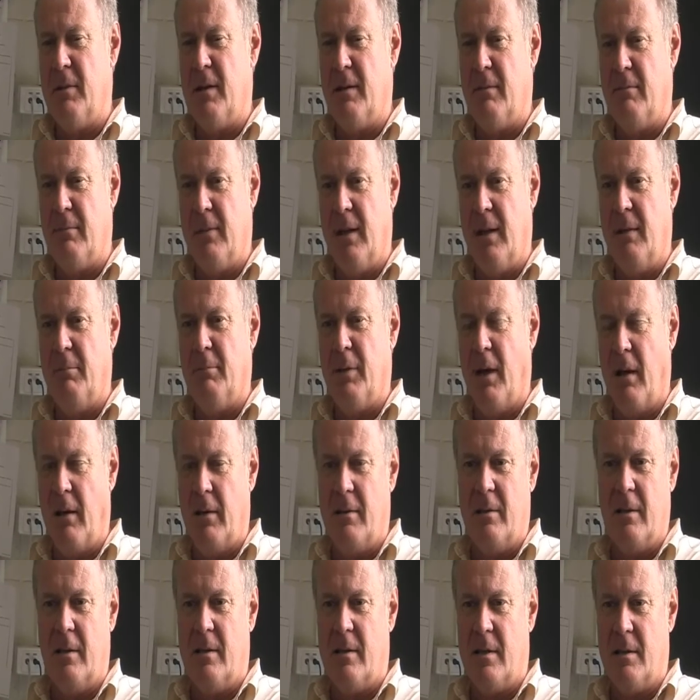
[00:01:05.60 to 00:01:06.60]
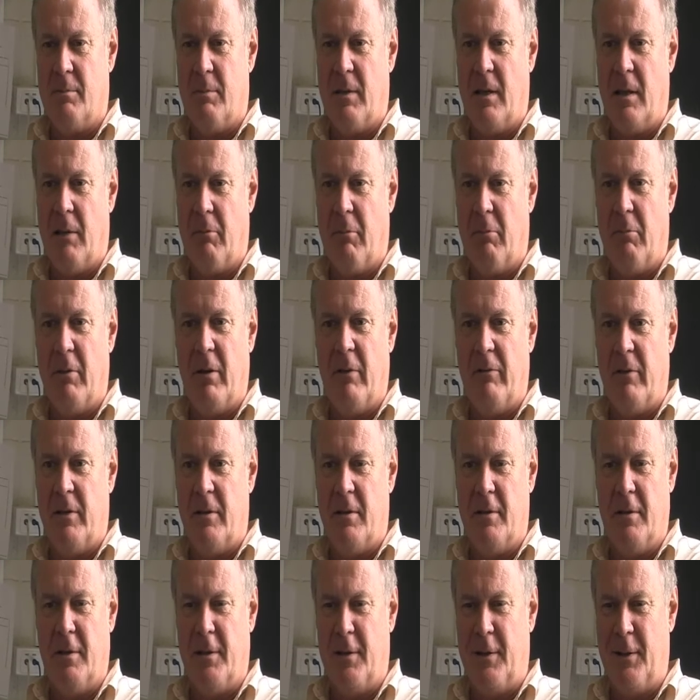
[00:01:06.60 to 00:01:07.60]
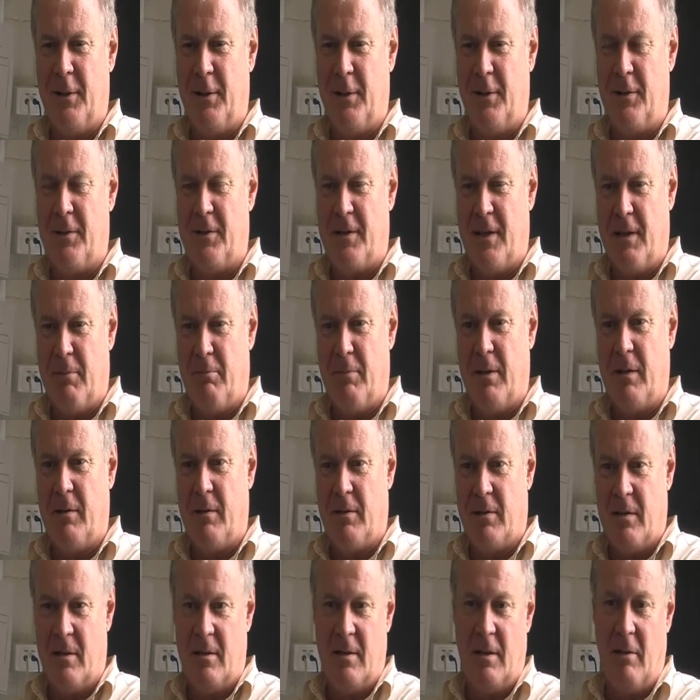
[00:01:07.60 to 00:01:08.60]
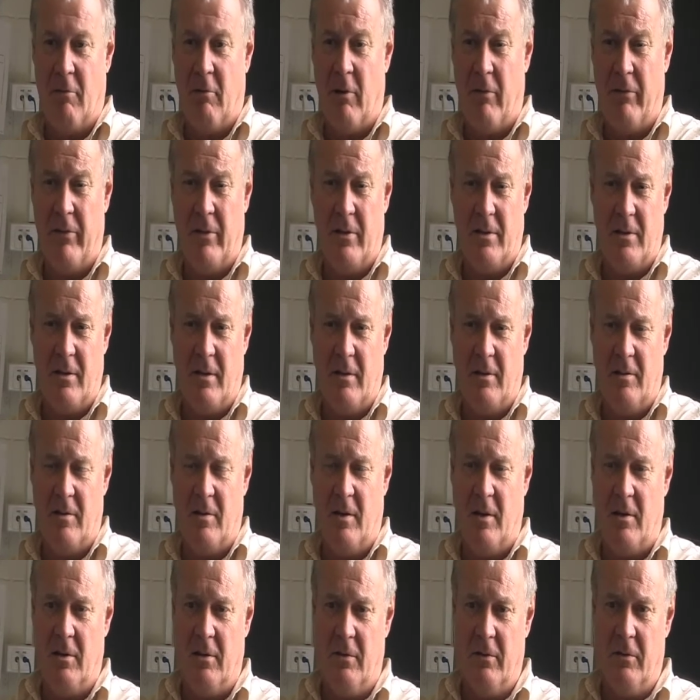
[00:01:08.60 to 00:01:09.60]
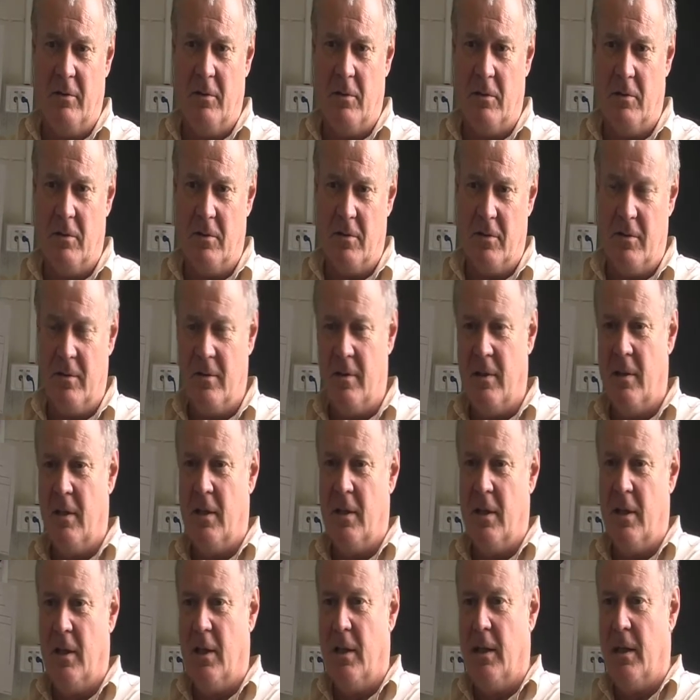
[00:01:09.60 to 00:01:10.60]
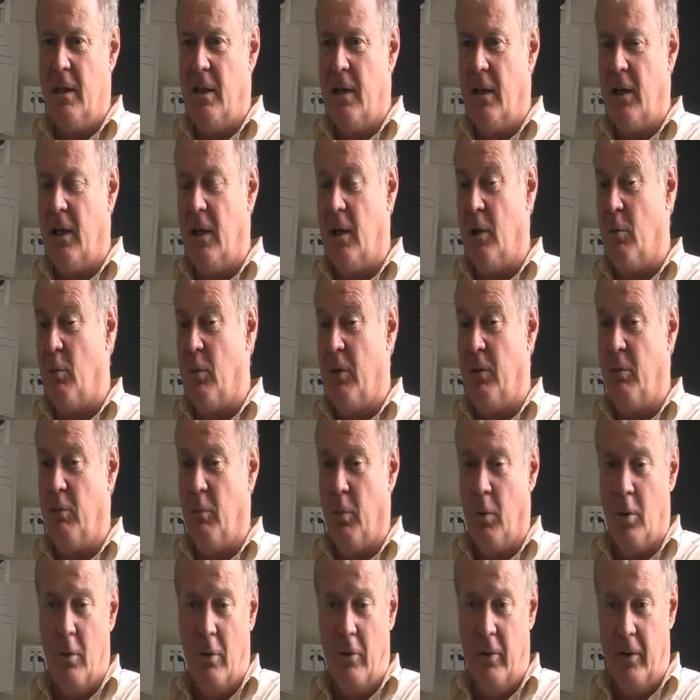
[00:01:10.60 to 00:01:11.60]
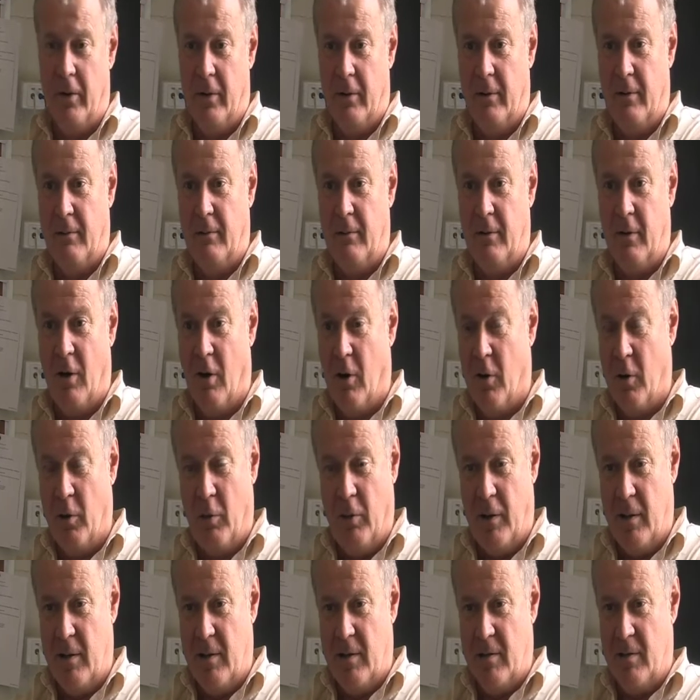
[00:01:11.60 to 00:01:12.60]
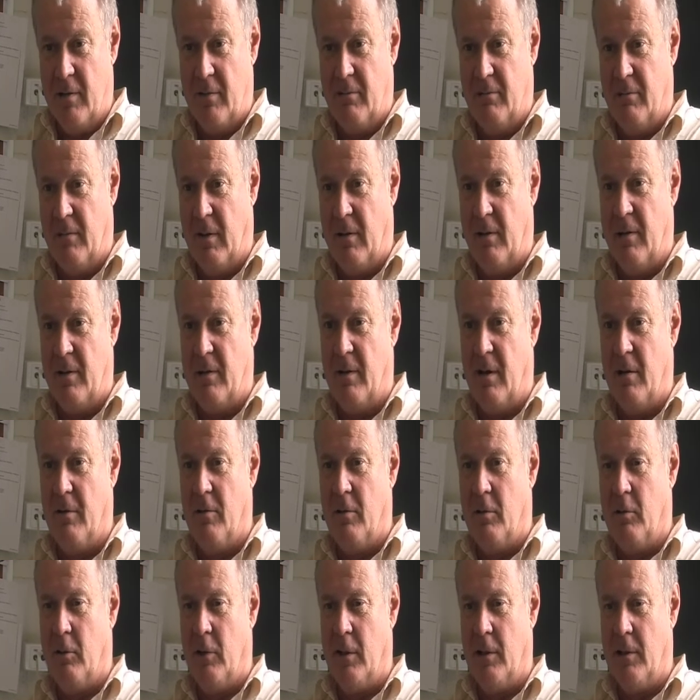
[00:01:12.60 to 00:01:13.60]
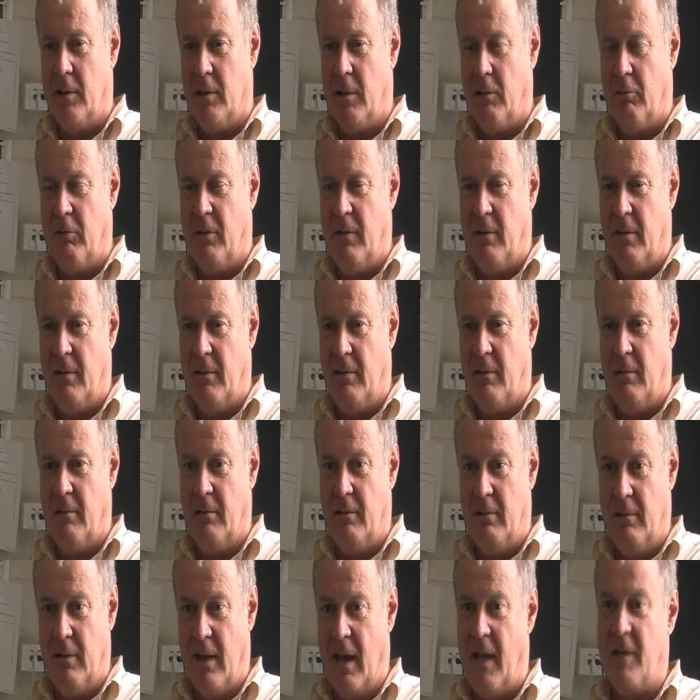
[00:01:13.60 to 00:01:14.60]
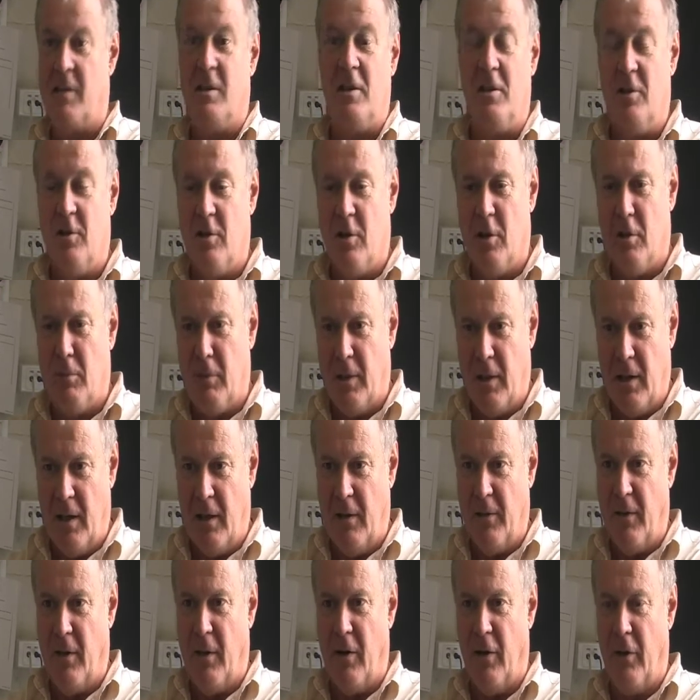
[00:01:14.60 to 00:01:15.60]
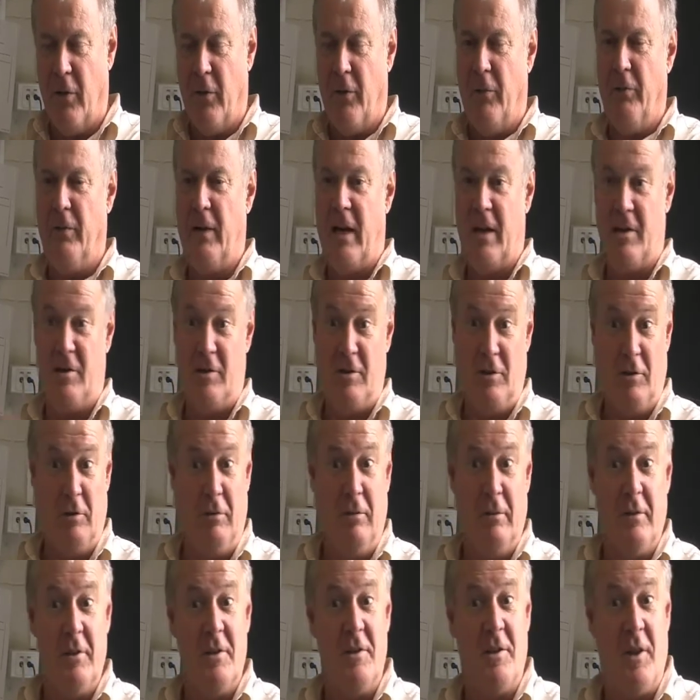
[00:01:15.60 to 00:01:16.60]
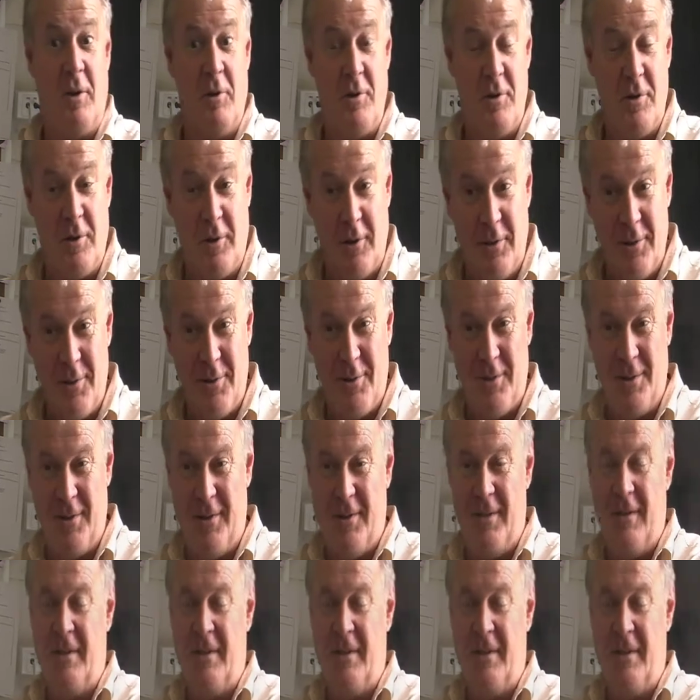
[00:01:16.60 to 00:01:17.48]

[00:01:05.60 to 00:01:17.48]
in politics has become a bit of a dirty concept because it's so often associated, of course, with war and conquest, and most notoriously with Nazi Germany and the whole National Socialist